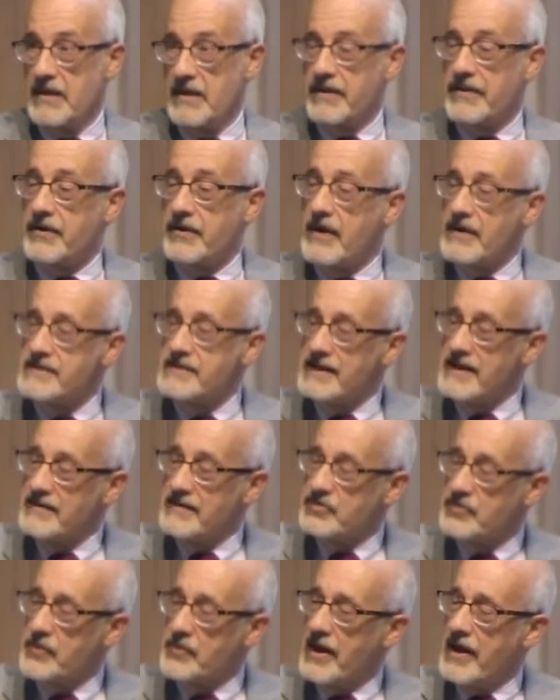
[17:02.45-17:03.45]
There are
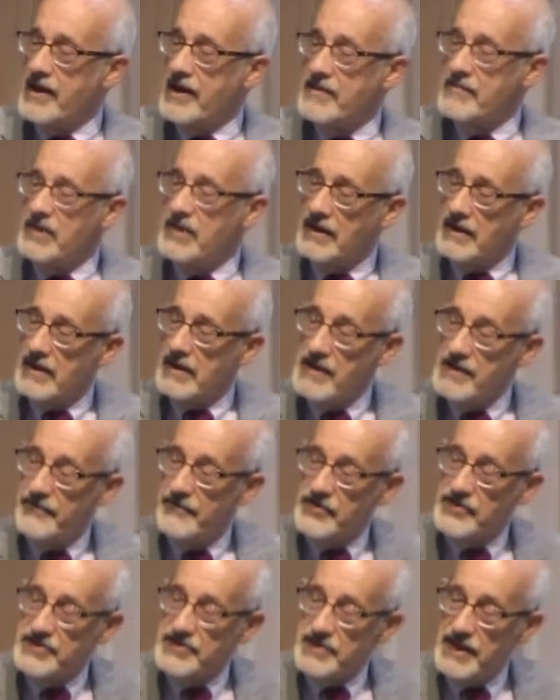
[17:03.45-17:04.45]
times when I am in
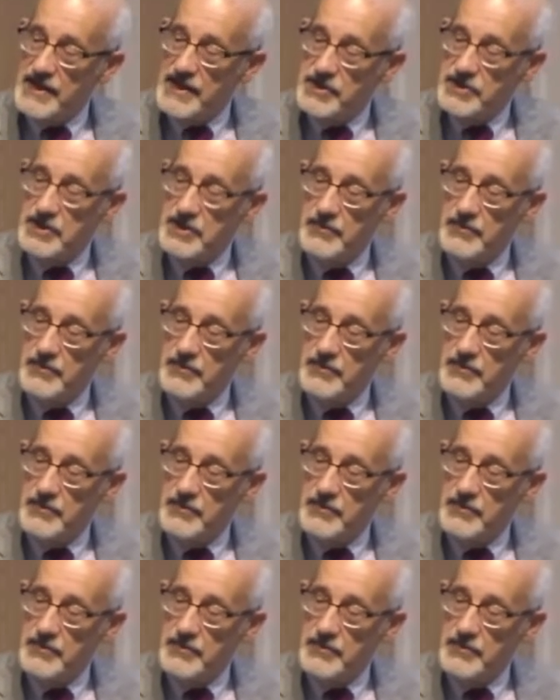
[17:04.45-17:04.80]
conversation